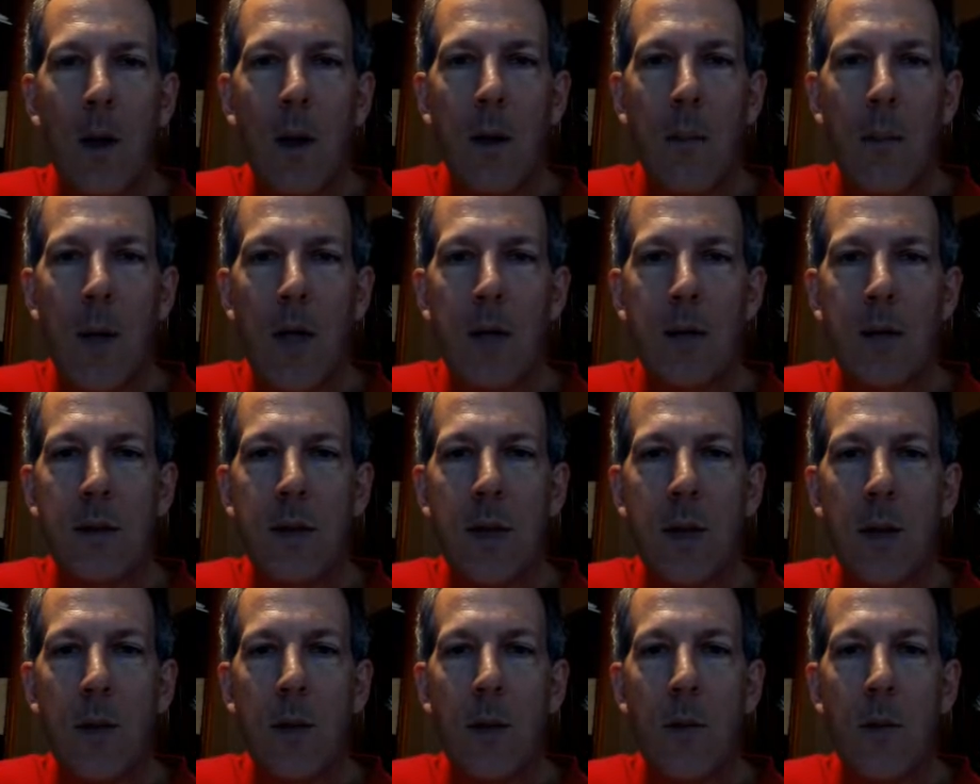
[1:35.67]
Patients that
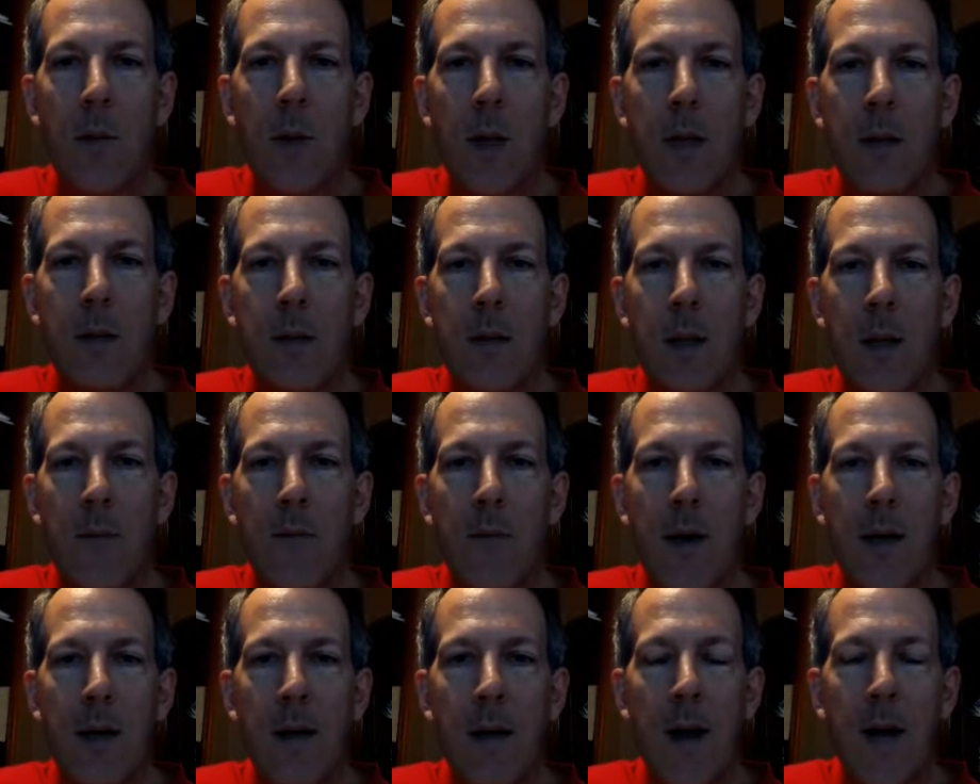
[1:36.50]
underwent
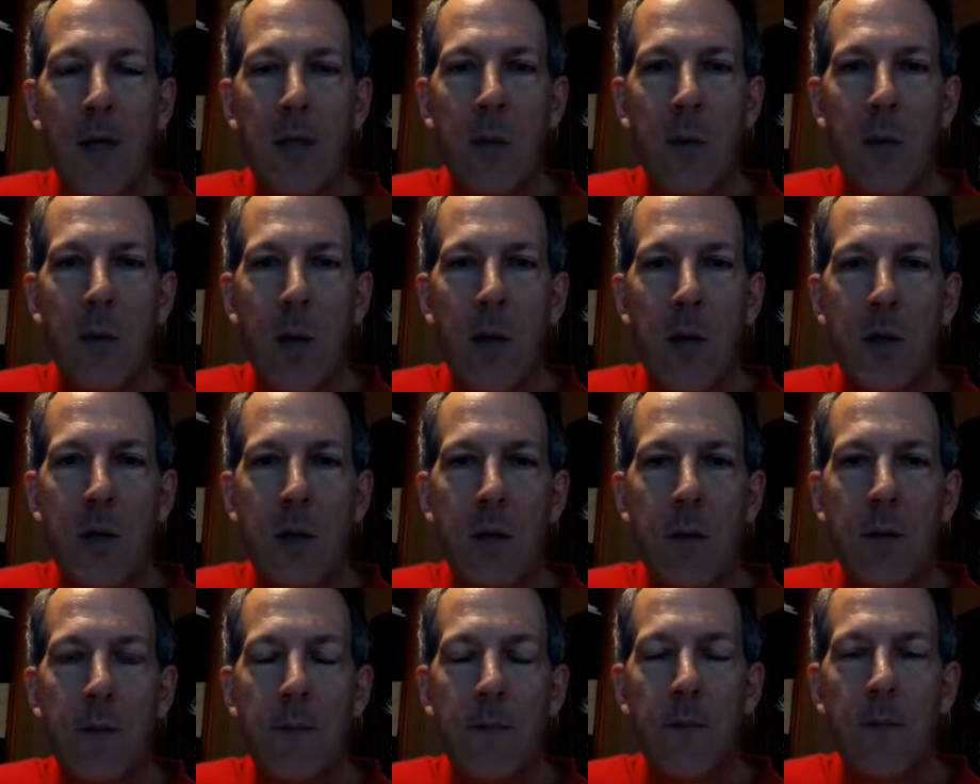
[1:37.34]
final
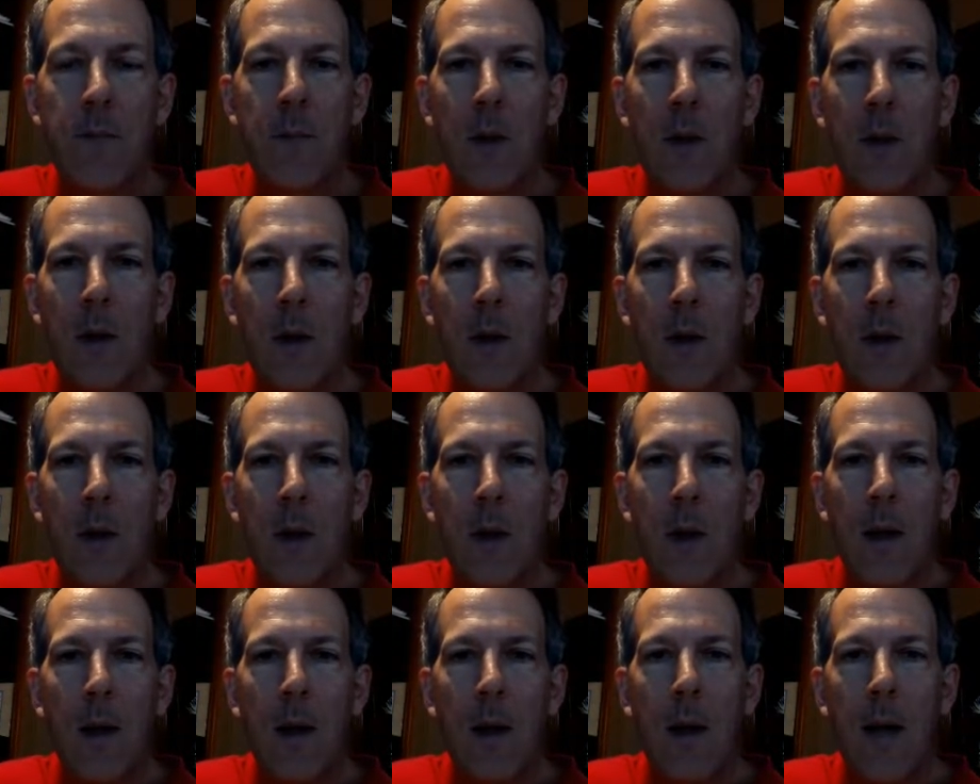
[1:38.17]
aspiration
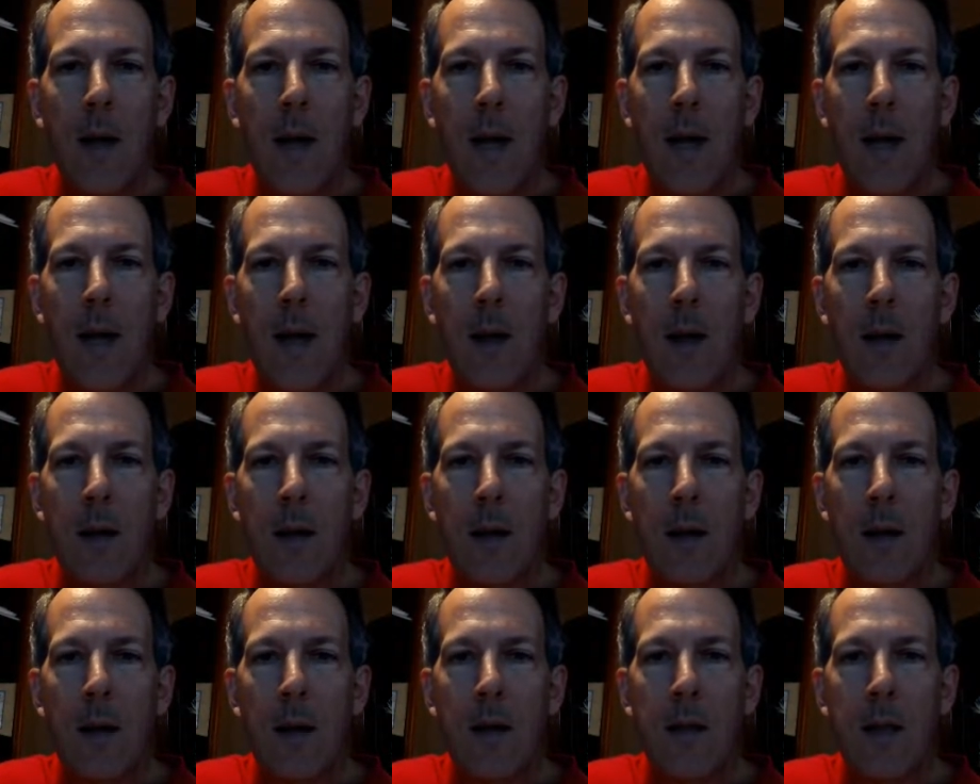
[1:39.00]
and
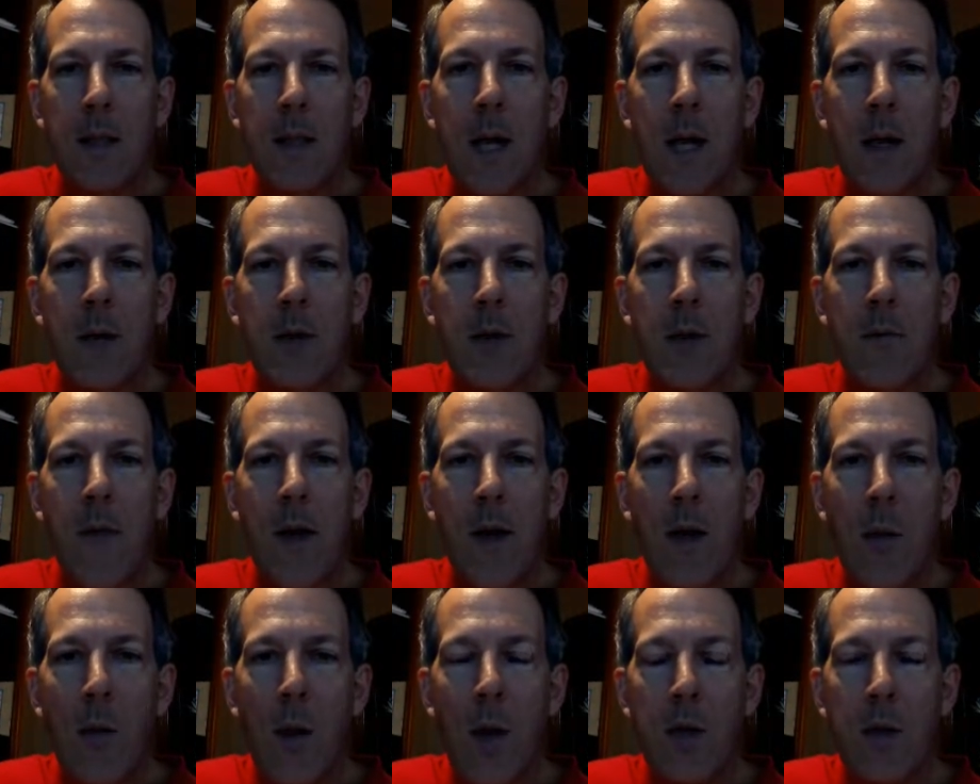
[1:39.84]
cytology
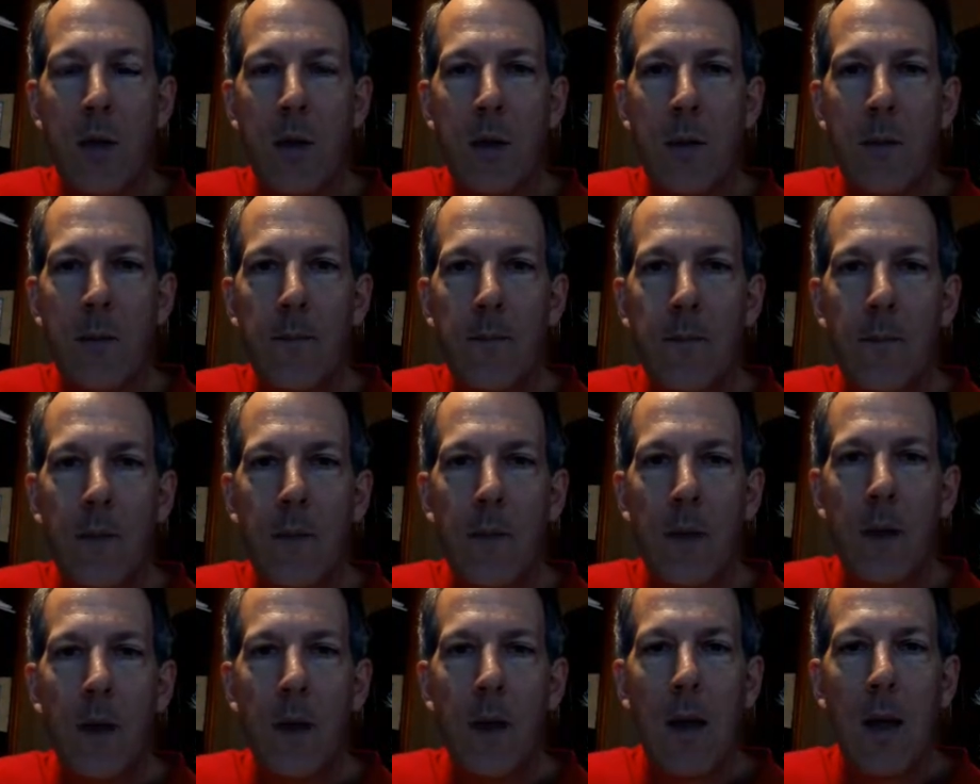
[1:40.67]
evaluation,
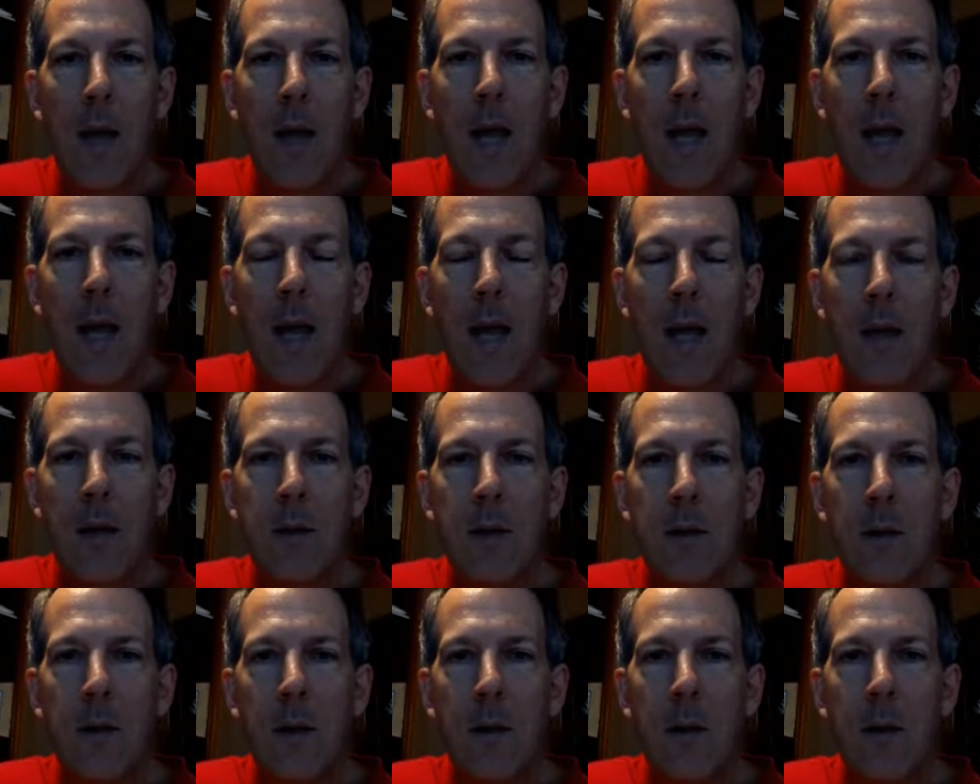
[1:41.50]
and